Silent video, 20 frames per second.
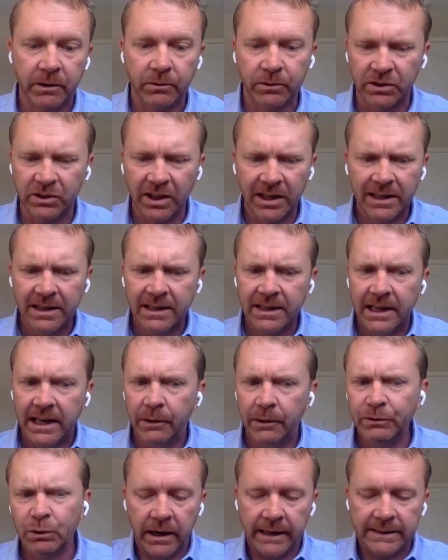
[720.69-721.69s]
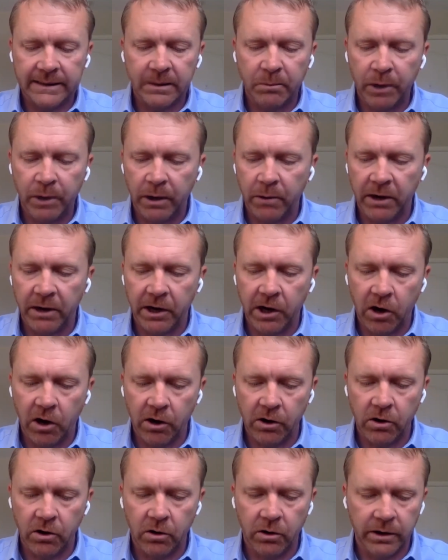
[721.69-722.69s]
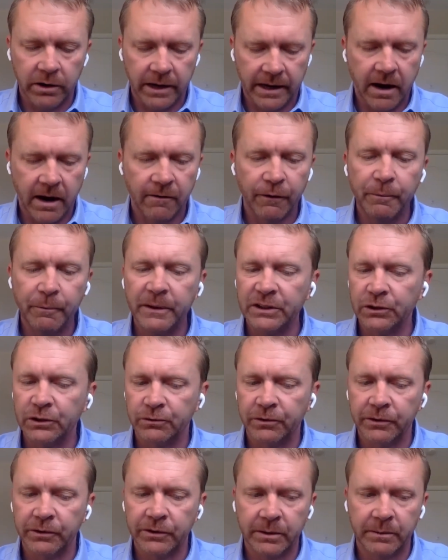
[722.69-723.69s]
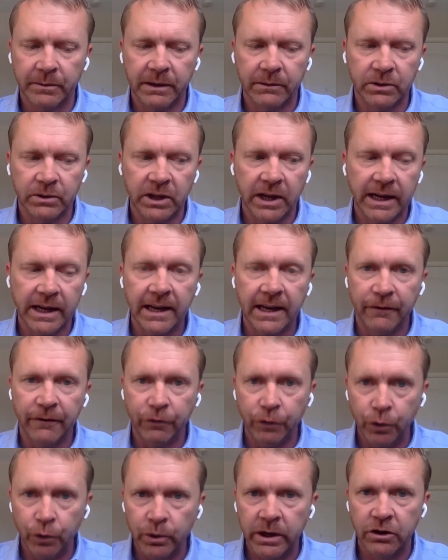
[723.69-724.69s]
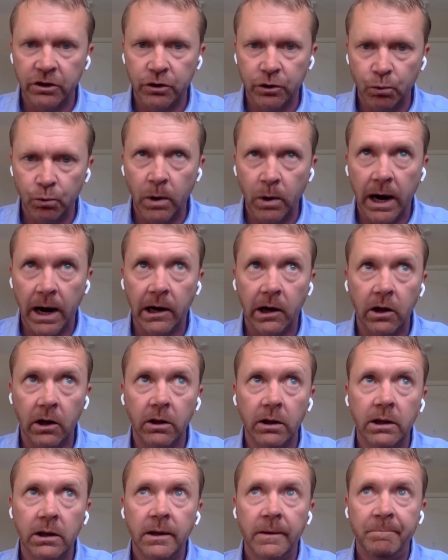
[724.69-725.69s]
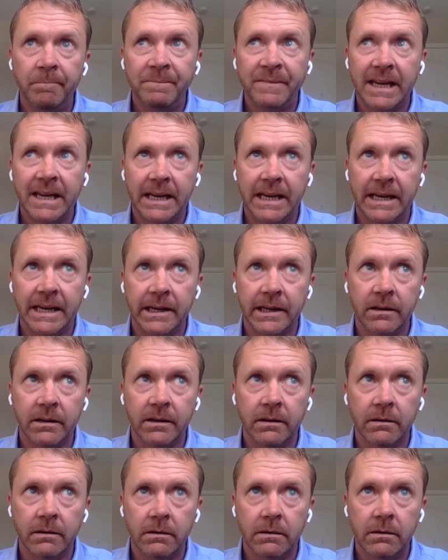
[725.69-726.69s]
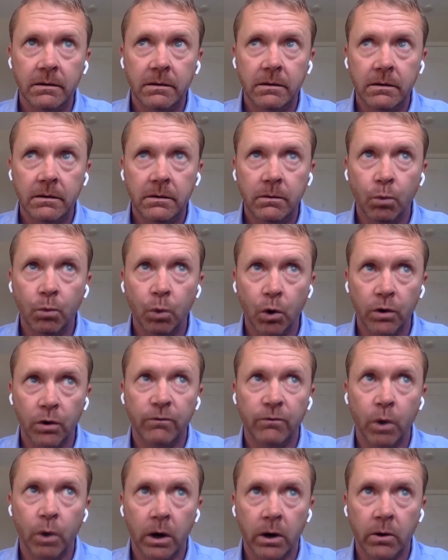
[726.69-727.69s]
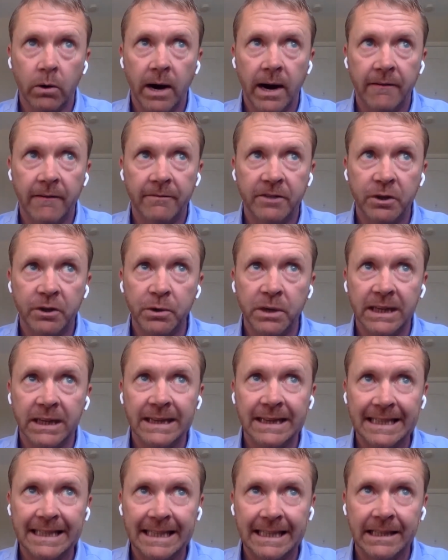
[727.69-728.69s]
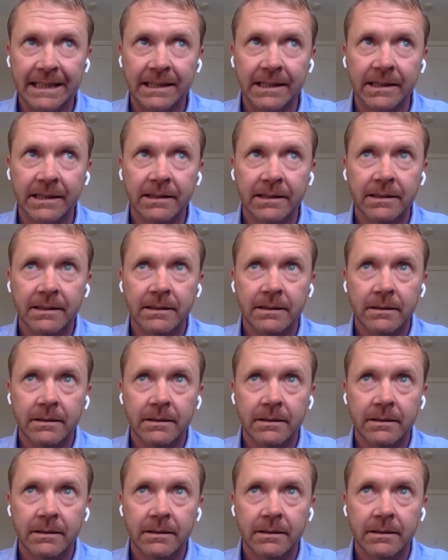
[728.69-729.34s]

And at some point I read an article in like Harvard Business Review or something that was like, if you can do well in World of Warcraft, you can lead,